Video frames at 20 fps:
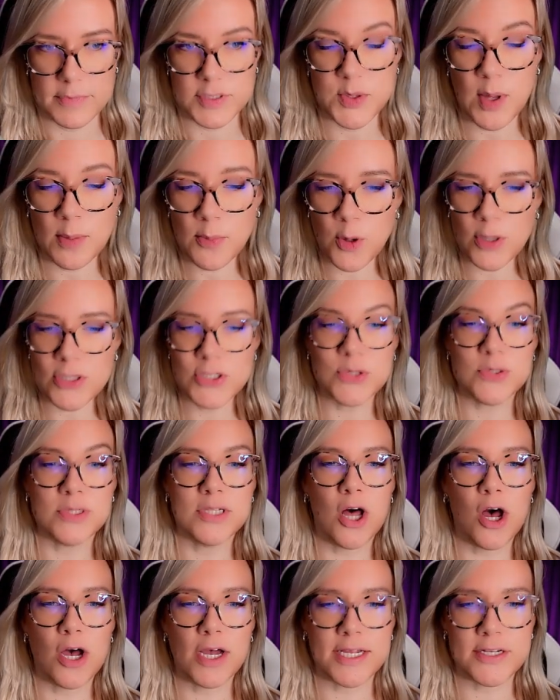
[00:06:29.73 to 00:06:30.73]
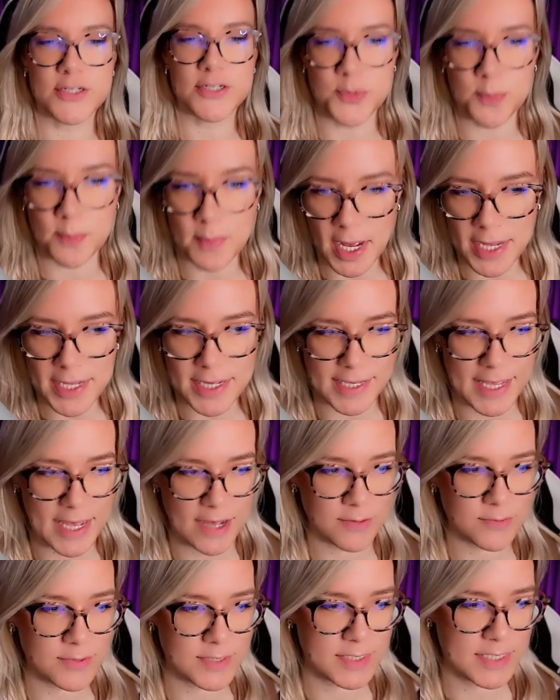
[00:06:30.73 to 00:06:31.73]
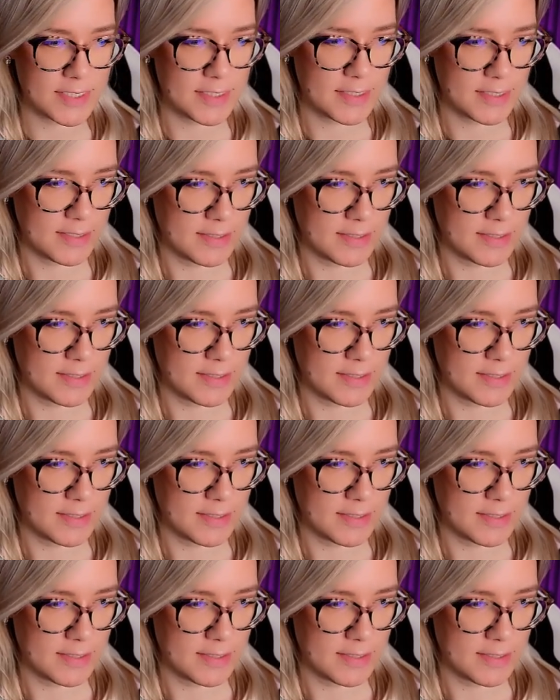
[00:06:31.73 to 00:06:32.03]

So I'm going to log into my account.